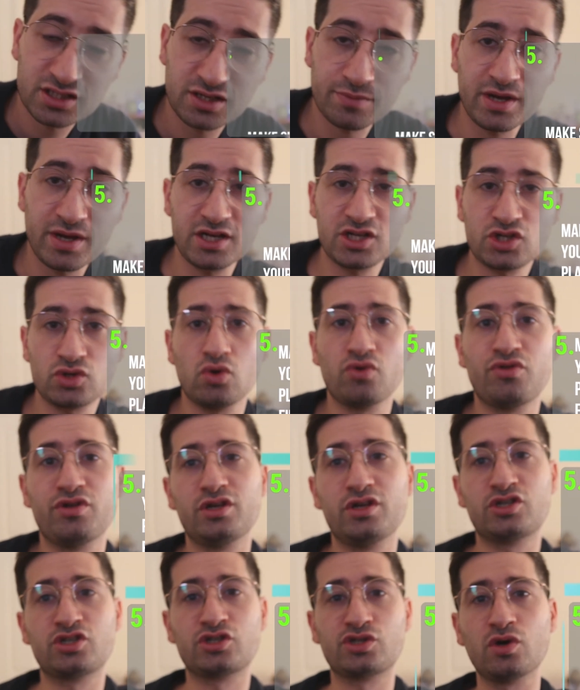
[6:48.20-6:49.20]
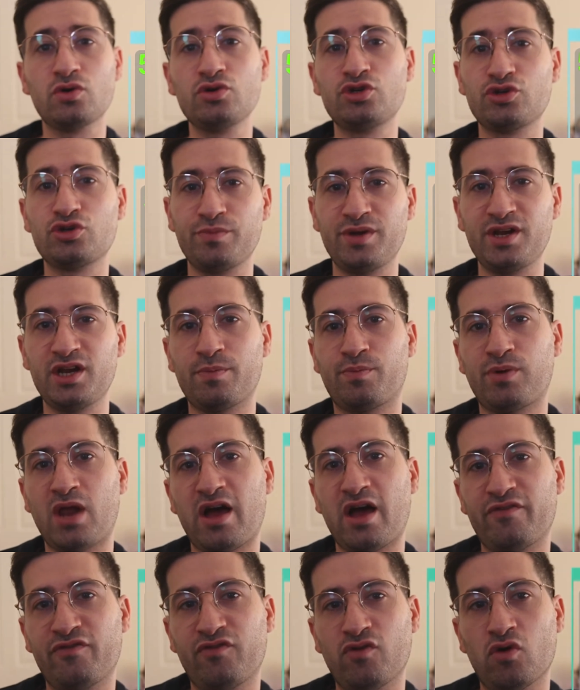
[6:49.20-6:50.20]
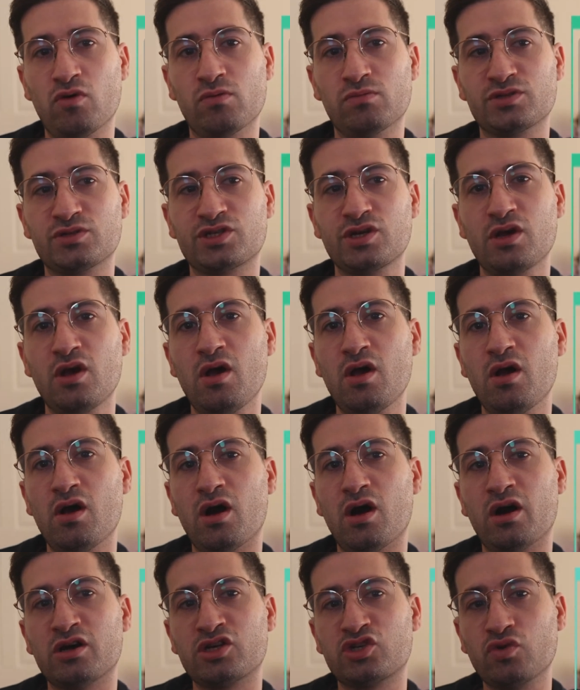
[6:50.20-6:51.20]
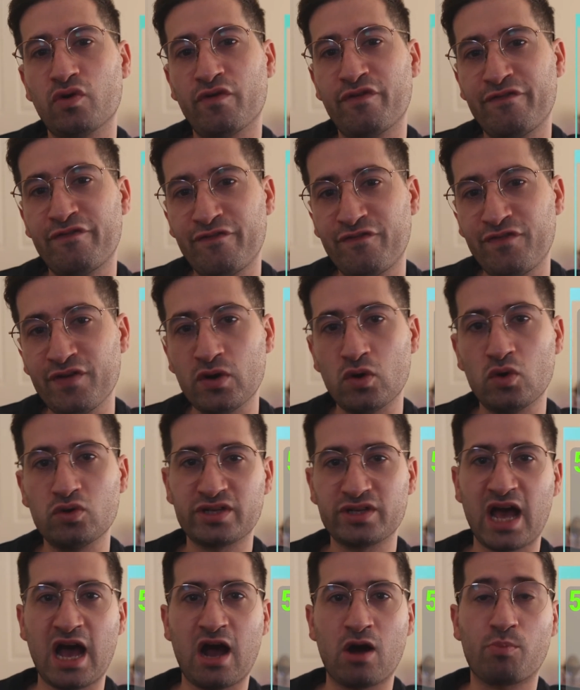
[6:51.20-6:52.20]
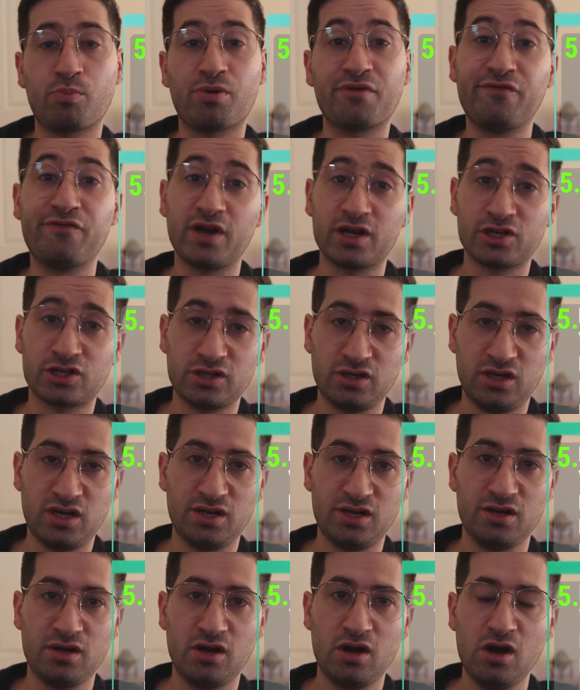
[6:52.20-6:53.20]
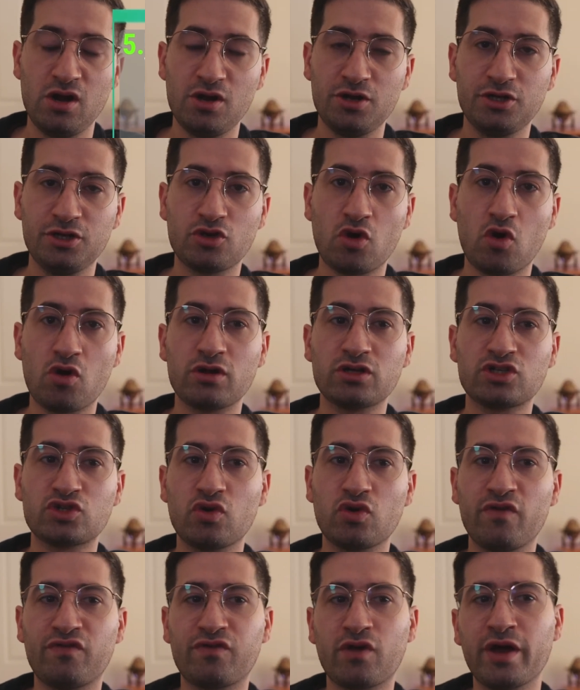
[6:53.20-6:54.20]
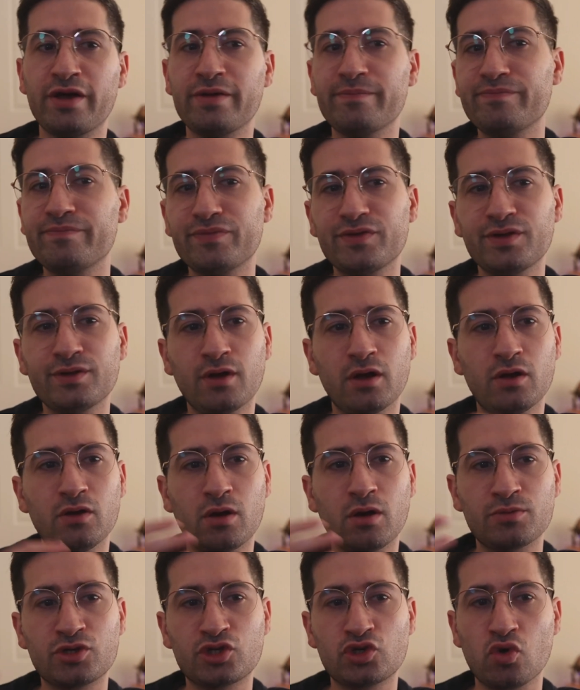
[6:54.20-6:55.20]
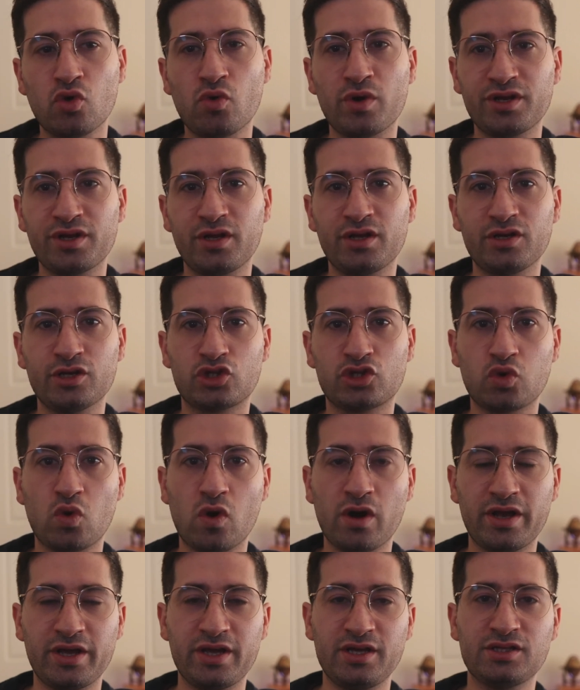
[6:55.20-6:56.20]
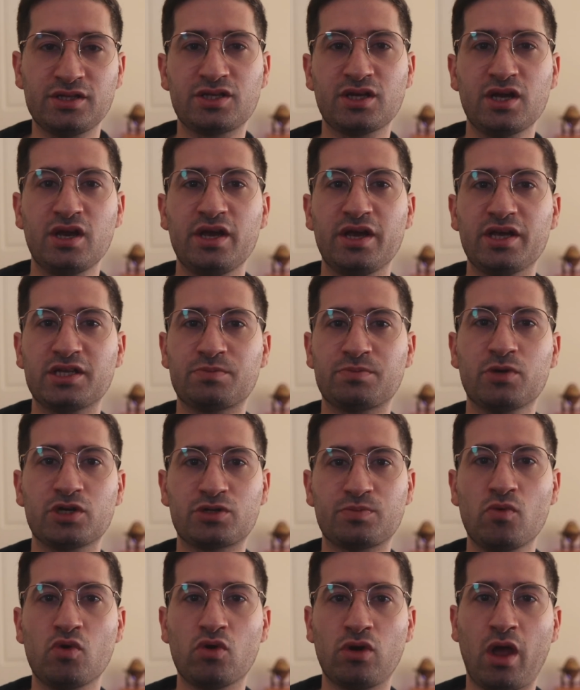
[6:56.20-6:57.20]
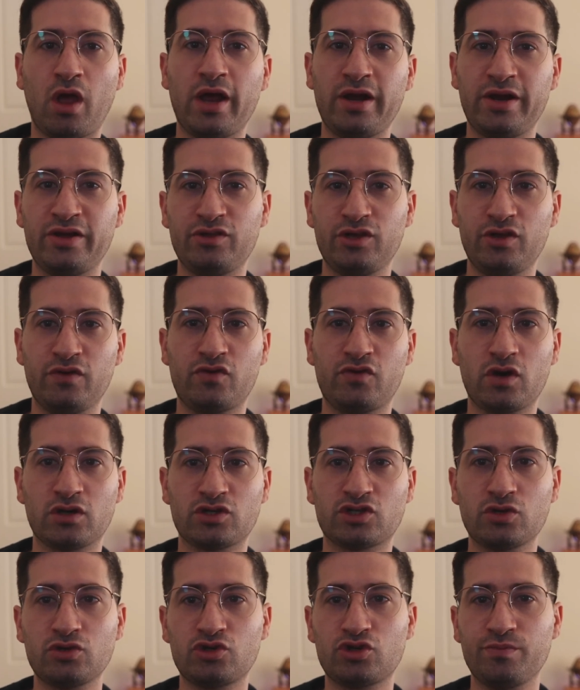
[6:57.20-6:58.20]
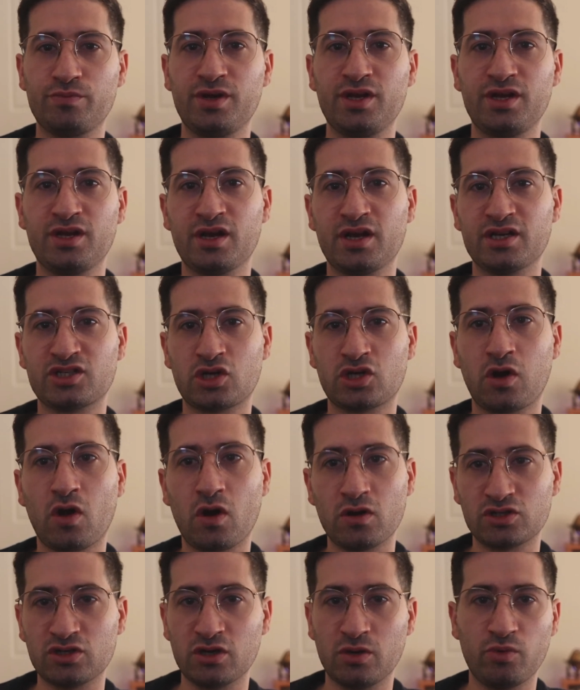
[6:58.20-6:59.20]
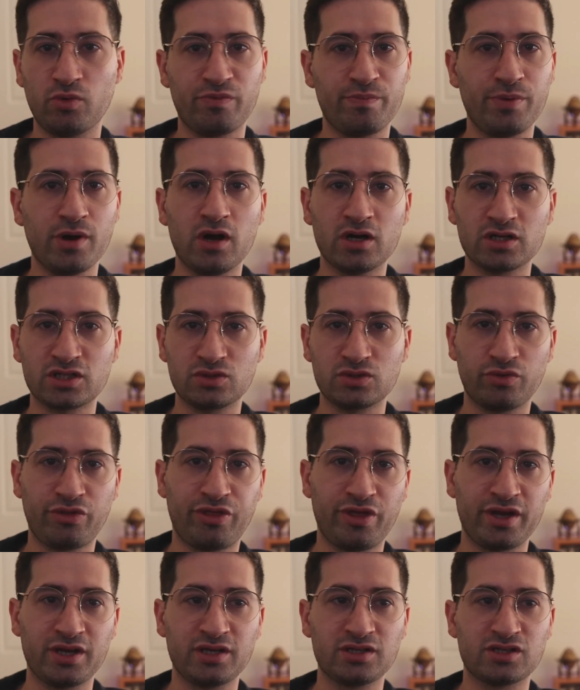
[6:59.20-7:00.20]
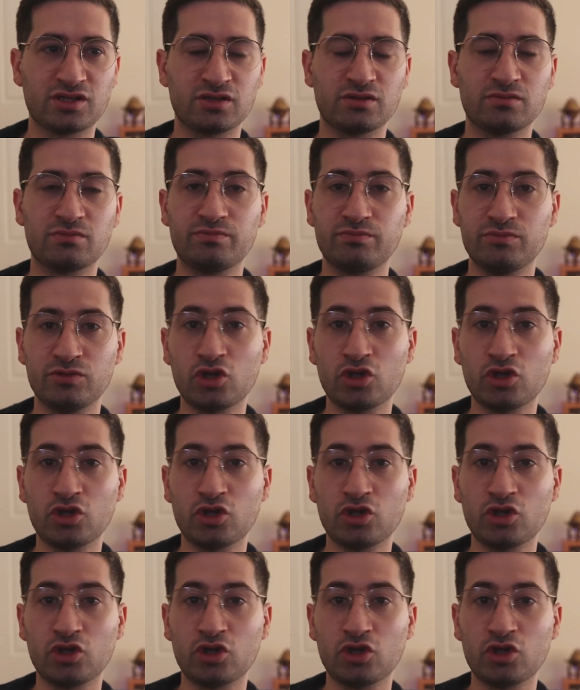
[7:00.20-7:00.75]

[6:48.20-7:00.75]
is to make sure that your social media platforms are sort of filled out professionally. You don't want to sort of I'm sure when you're in your 20s, it's much more likely that you've got social media and it's clogged up with personal things and